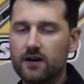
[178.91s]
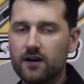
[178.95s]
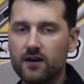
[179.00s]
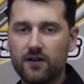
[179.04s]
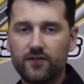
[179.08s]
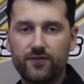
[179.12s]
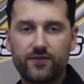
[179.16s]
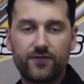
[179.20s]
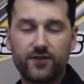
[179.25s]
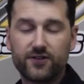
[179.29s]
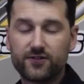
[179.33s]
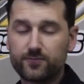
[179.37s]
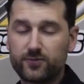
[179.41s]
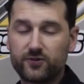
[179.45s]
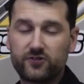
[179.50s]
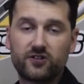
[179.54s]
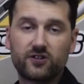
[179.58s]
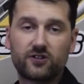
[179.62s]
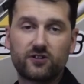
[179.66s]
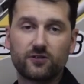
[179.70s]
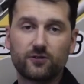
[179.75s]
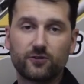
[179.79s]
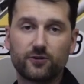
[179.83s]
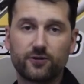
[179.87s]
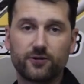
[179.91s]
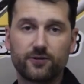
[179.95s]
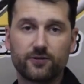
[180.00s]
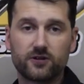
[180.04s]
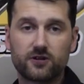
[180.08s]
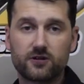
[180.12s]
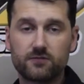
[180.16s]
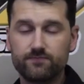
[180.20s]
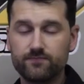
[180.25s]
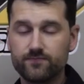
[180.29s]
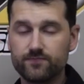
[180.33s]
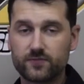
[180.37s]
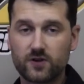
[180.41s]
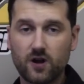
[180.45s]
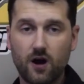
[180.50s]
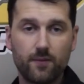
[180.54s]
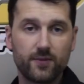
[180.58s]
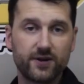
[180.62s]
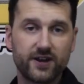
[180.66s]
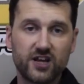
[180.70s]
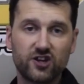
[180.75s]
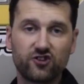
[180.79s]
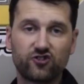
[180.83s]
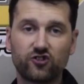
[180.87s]
uh, this particular
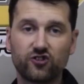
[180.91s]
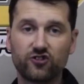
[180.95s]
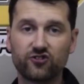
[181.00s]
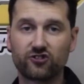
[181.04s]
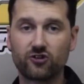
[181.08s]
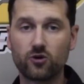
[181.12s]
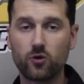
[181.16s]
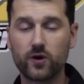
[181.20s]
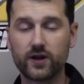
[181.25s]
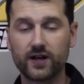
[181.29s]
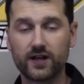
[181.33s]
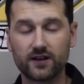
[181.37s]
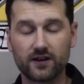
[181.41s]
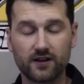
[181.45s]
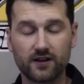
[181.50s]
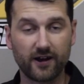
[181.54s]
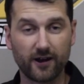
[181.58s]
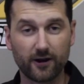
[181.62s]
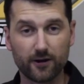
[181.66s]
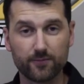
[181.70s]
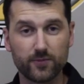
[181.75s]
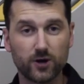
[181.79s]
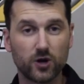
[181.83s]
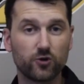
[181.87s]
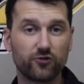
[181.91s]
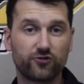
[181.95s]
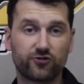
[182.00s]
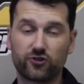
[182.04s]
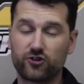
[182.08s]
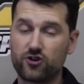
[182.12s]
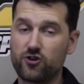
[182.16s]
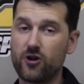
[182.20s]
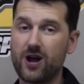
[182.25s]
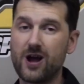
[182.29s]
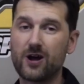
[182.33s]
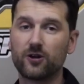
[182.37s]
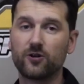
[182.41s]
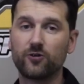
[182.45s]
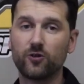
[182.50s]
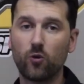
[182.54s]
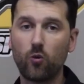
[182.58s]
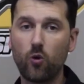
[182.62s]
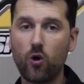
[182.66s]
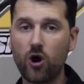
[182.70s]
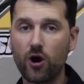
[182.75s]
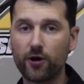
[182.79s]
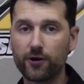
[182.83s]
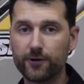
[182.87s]
combination is going airboat, so you're out on
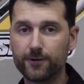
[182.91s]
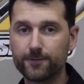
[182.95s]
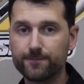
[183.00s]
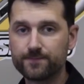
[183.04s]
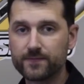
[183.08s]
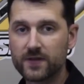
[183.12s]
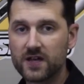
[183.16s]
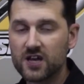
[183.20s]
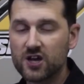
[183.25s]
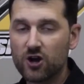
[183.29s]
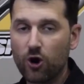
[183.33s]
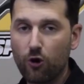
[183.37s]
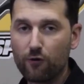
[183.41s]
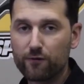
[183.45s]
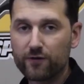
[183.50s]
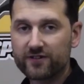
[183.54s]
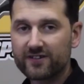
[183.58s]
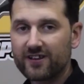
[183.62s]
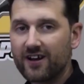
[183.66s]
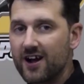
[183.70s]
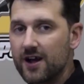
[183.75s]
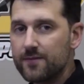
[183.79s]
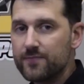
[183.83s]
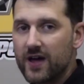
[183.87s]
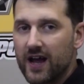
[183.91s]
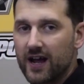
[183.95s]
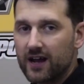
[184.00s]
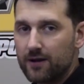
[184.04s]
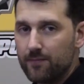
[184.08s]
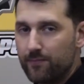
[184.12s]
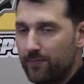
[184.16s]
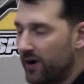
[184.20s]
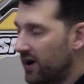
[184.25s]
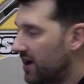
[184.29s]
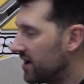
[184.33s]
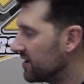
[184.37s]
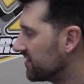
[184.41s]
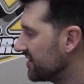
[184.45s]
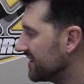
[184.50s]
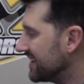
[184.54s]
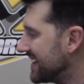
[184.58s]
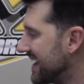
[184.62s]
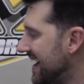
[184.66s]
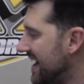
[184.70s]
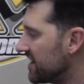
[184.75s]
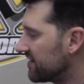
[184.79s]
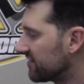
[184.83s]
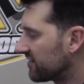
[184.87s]
the water. Over time, that
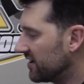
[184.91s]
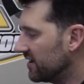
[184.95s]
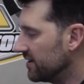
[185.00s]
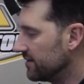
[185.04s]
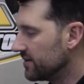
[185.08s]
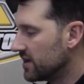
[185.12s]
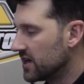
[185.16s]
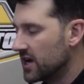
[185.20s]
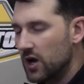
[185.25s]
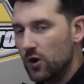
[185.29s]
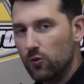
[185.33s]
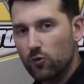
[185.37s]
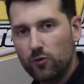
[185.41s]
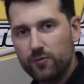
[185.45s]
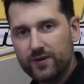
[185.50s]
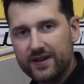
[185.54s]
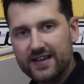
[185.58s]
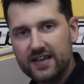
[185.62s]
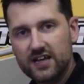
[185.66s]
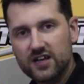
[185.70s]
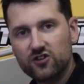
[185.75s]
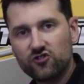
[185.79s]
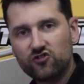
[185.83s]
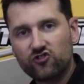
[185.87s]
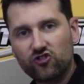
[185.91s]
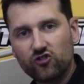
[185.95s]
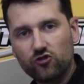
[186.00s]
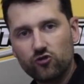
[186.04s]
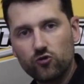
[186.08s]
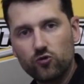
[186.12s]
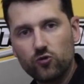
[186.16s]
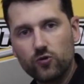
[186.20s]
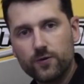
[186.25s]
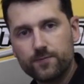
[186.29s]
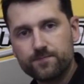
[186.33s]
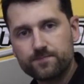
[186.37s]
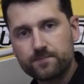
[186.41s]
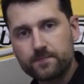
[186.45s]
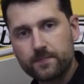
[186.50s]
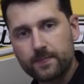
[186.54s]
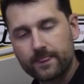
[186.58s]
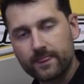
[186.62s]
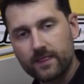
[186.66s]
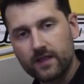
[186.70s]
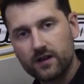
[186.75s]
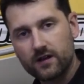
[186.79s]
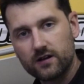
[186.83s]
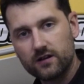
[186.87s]
composite gasket will begin to,
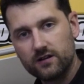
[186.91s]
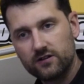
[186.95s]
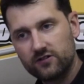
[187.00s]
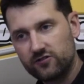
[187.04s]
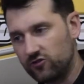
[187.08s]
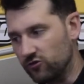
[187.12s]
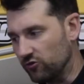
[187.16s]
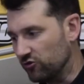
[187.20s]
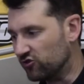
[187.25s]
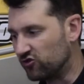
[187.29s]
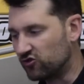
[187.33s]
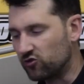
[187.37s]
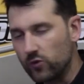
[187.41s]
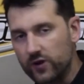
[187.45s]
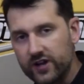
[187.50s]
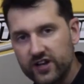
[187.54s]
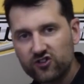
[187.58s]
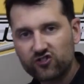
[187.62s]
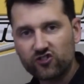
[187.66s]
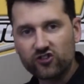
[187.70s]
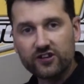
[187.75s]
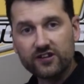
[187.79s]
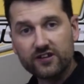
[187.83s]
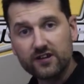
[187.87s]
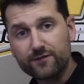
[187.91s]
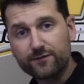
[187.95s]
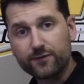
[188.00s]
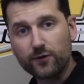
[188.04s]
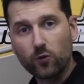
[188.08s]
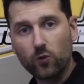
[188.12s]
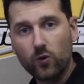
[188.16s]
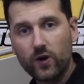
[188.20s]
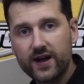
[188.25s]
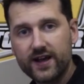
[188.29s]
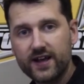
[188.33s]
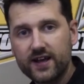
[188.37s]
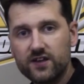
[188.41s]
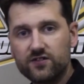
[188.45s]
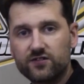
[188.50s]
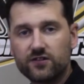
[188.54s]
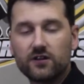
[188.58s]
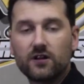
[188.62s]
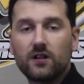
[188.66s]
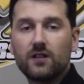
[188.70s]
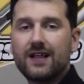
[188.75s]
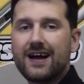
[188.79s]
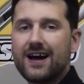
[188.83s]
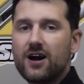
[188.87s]
to squish in different ways
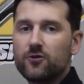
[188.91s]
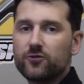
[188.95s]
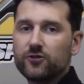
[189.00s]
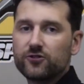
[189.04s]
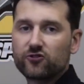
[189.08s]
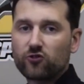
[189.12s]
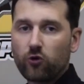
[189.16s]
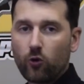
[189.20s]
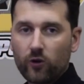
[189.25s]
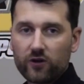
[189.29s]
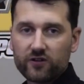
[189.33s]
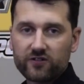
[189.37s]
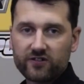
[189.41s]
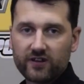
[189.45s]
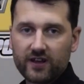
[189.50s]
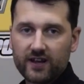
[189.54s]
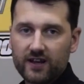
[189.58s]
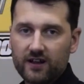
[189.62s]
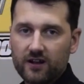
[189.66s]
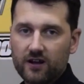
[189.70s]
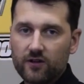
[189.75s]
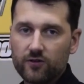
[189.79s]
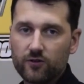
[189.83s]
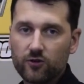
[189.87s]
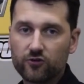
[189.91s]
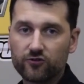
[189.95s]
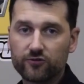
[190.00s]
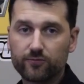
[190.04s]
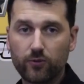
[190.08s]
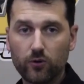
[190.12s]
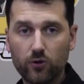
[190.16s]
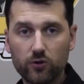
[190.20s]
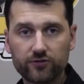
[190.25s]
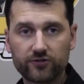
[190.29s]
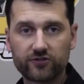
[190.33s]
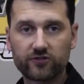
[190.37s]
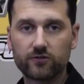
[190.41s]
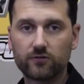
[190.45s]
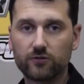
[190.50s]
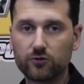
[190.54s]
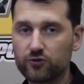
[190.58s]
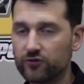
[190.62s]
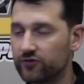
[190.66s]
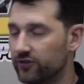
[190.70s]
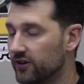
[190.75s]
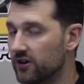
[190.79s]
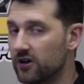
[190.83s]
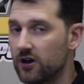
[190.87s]
and allow the torque setting on those bolts to
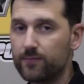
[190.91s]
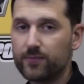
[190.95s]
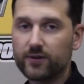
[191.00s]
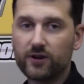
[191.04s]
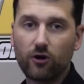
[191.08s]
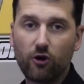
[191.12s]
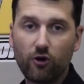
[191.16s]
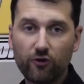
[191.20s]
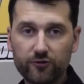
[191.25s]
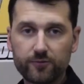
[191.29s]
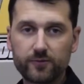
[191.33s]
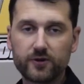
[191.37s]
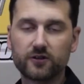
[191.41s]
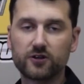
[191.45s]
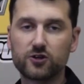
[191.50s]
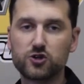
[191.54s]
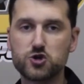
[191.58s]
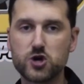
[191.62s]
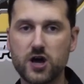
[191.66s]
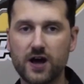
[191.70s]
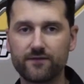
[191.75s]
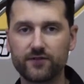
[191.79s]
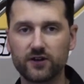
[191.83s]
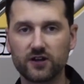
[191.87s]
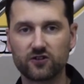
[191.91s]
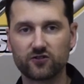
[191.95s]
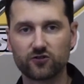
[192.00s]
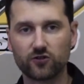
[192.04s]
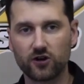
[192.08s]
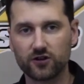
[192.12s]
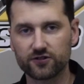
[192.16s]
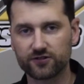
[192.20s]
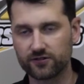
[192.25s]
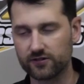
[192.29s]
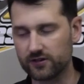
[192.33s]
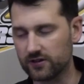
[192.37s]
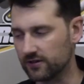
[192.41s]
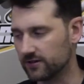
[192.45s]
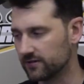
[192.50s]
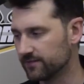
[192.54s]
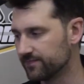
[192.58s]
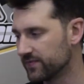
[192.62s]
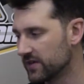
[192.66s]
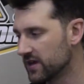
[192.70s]
loosen up, and ultimately you have an exhaust leak.